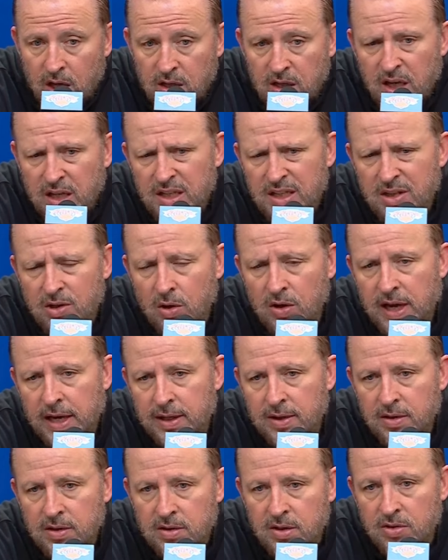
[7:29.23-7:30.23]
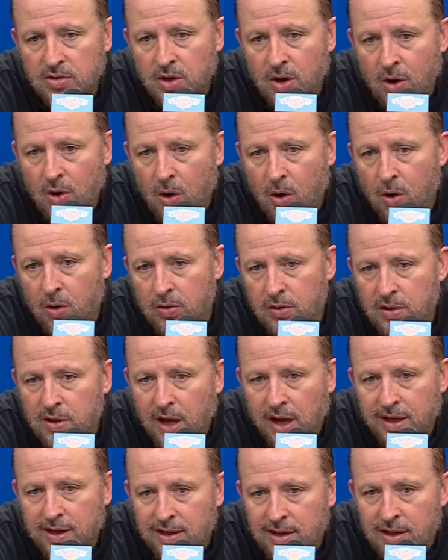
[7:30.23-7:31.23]
Yeah, you know, like, there's a whole,
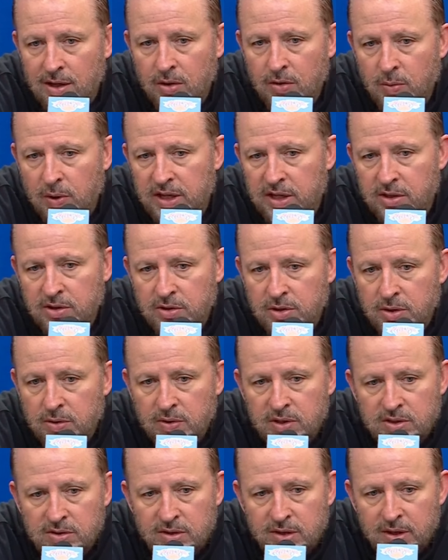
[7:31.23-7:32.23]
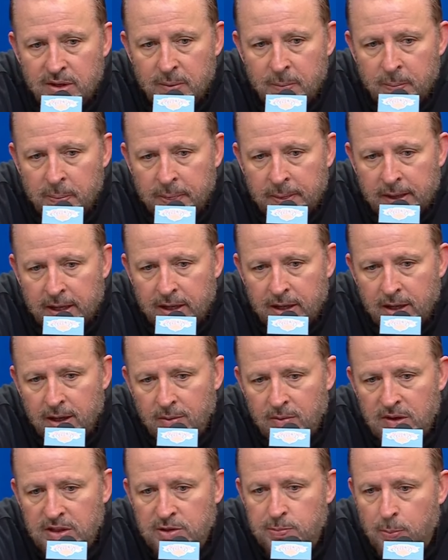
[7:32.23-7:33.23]
you know, what you do is,
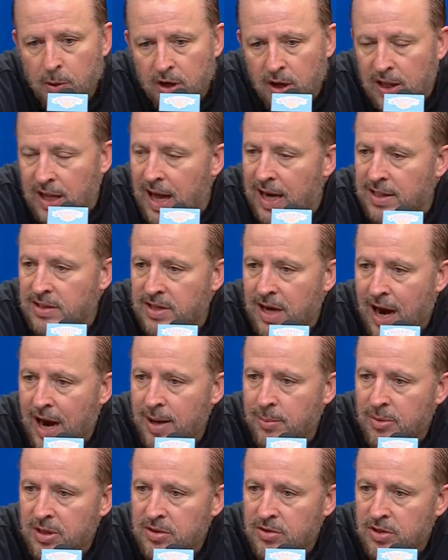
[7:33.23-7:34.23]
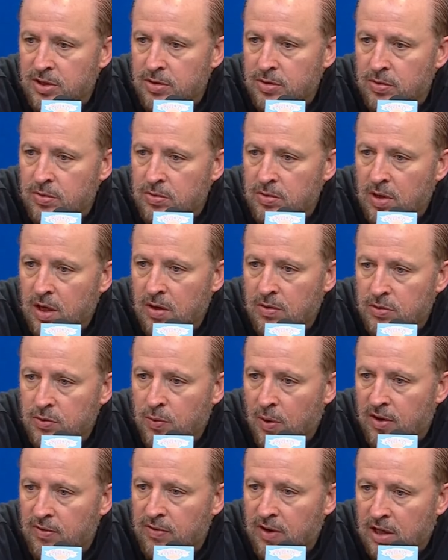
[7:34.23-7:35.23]
you know, we put a lot of time into, it was
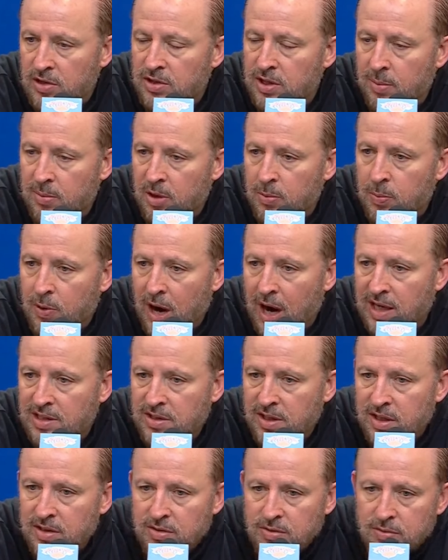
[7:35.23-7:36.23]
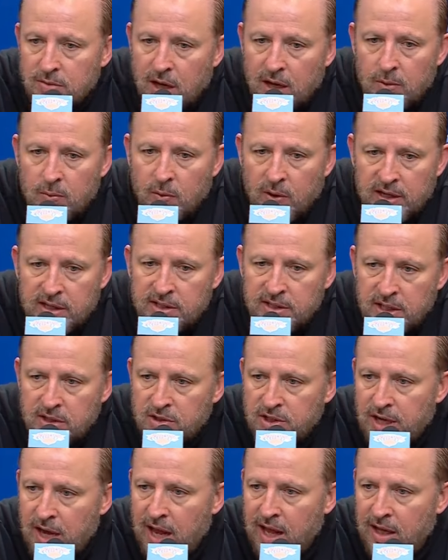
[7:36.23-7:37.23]
one of our summer projects, like, when do you
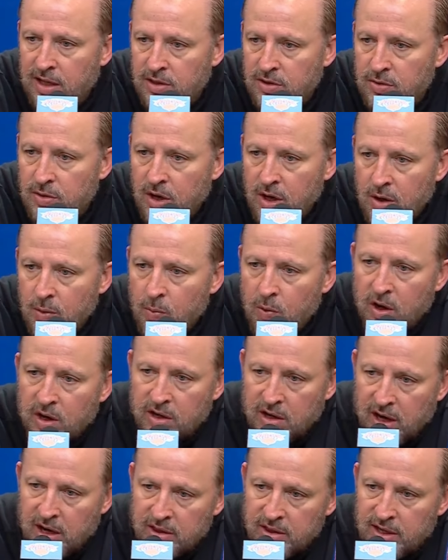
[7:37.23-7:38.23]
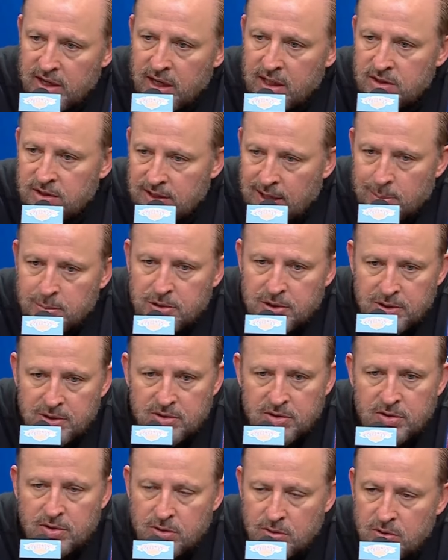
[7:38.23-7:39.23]
challenge, what are the
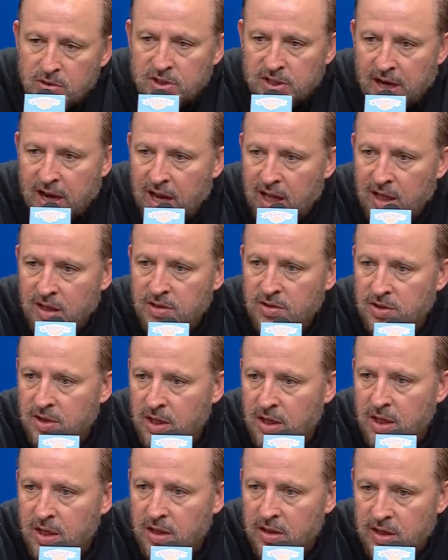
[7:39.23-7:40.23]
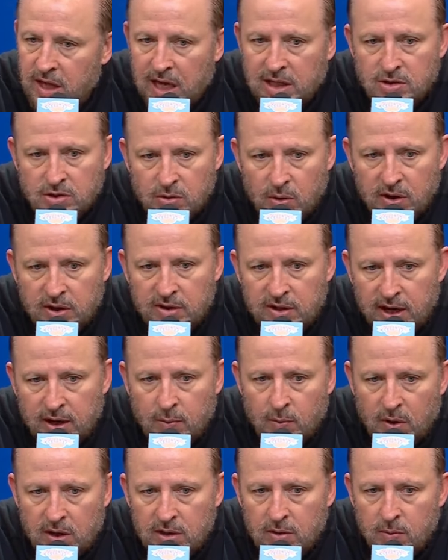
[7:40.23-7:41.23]
exceptions to challenge, that sort of
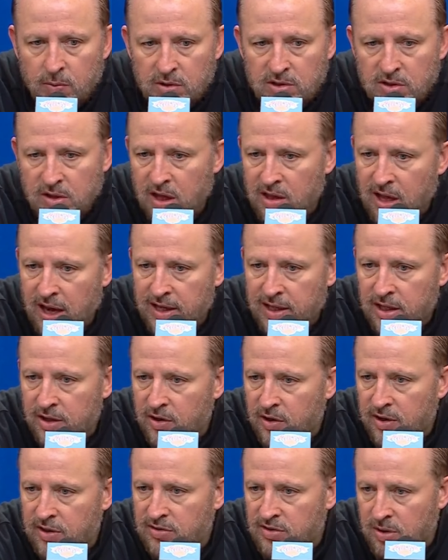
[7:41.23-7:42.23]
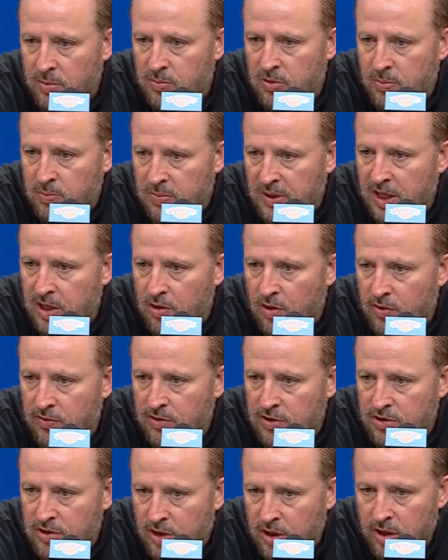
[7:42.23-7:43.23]
thing, what's the likelihood of something being
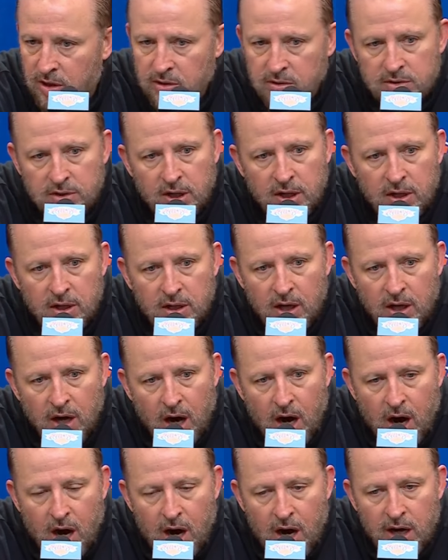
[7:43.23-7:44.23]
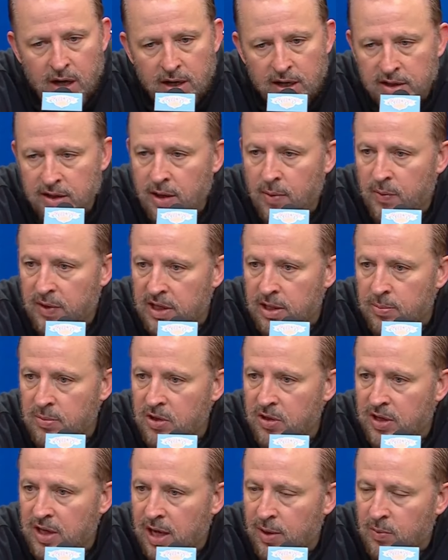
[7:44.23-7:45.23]
overturned, and then we
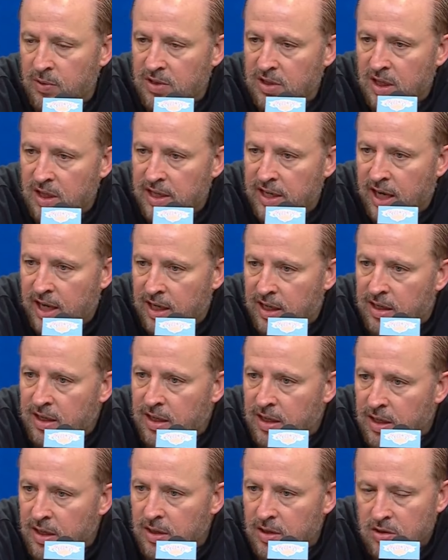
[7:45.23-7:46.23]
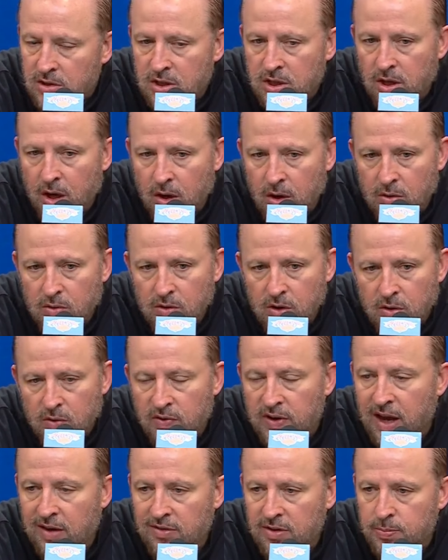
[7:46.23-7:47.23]
communicate with the league. So
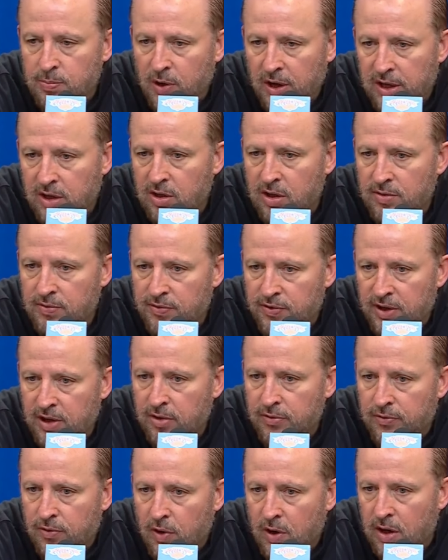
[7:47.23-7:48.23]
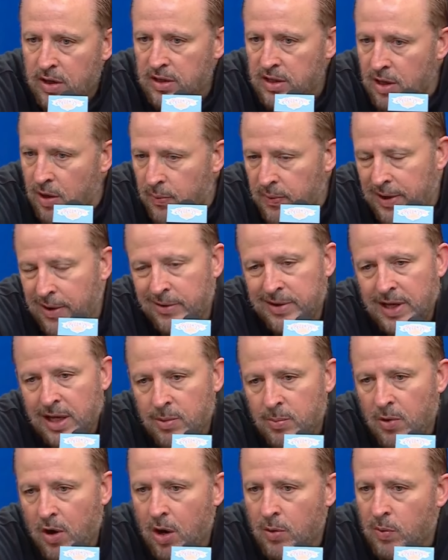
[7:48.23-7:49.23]
we have a pretty good feel for it. You know, we don't get
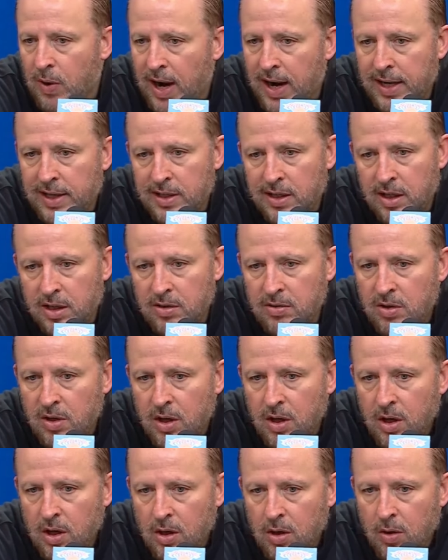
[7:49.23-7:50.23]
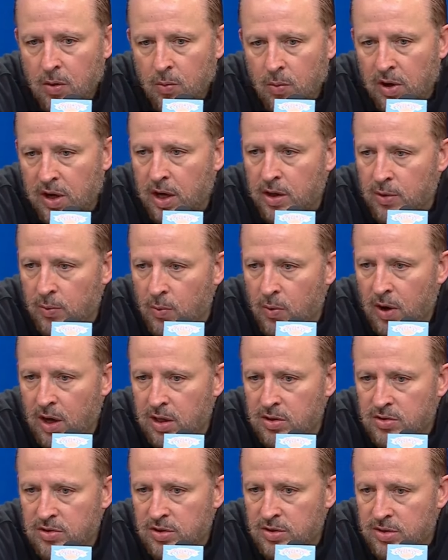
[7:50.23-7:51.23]
them all right, and what are the
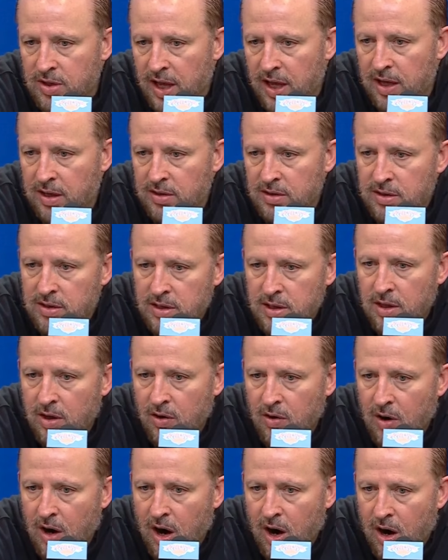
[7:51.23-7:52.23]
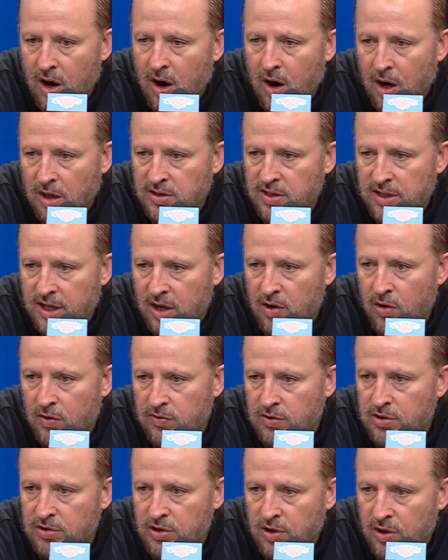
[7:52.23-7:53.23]
ones that, you know, are hard to get
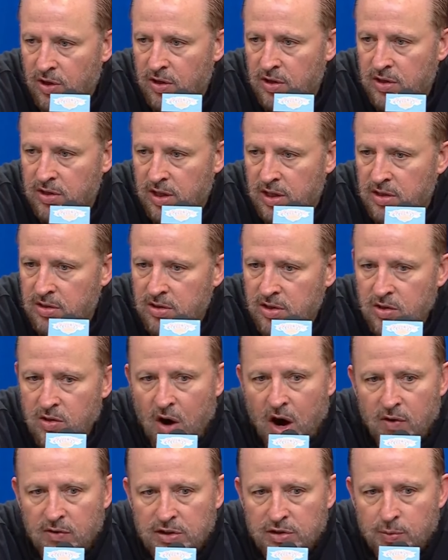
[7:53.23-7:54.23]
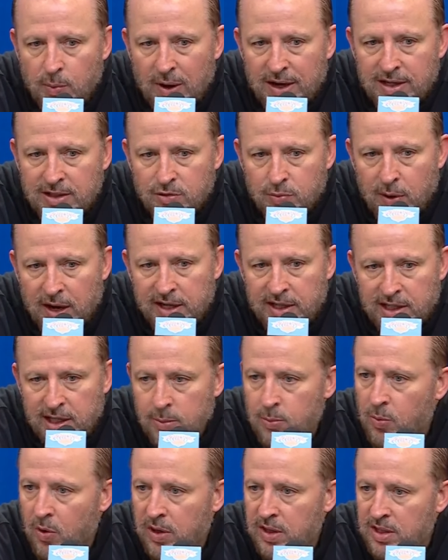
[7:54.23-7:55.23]
overturned, and you always want to try to
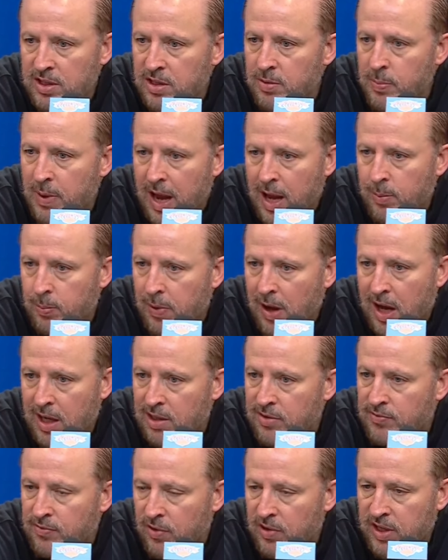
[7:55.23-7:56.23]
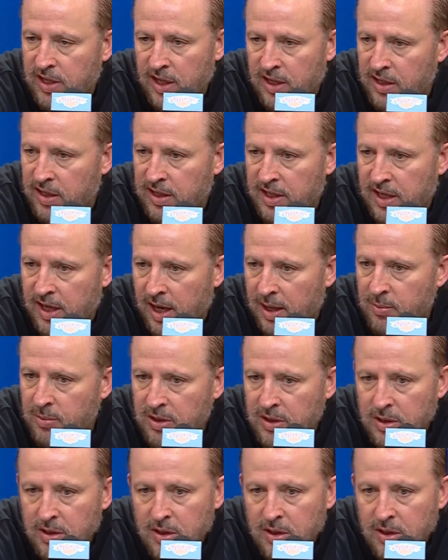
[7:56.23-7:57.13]
keep one in your back pocket for the end of the game.